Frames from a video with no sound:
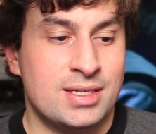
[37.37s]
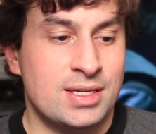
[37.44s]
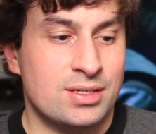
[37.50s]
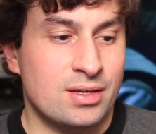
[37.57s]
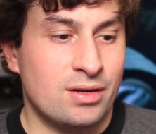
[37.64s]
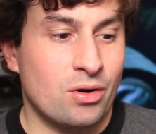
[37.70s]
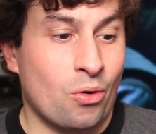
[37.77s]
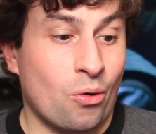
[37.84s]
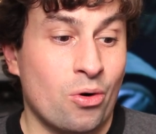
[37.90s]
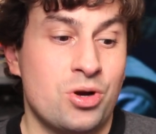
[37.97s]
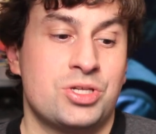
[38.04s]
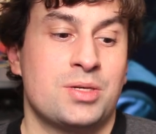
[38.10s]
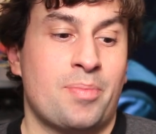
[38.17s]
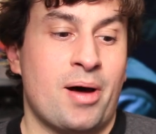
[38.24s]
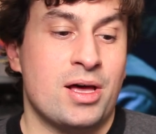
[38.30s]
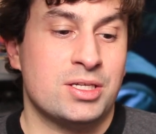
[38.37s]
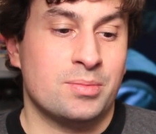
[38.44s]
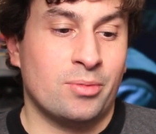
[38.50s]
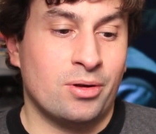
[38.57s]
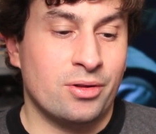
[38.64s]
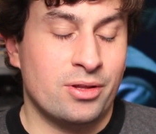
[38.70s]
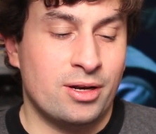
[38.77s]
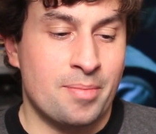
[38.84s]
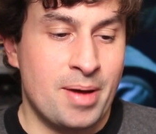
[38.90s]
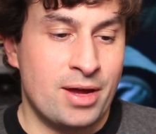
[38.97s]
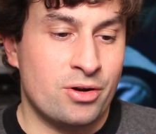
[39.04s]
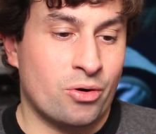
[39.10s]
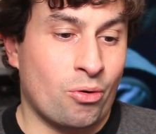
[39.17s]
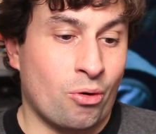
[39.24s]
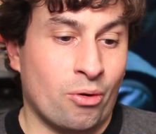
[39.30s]
season, or is it possible that
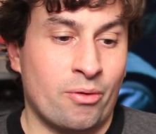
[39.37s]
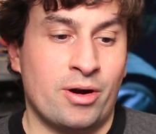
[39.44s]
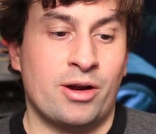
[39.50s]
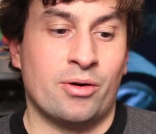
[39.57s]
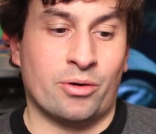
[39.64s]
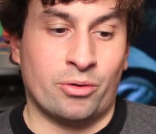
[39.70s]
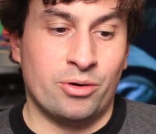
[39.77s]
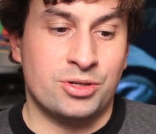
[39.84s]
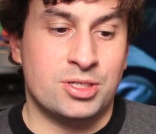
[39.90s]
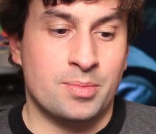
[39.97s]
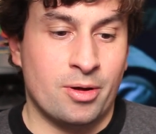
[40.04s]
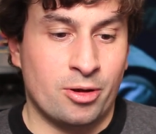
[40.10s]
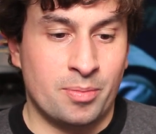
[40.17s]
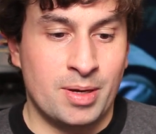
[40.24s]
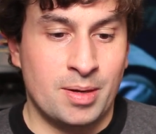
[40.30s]
Amanda already recruited some other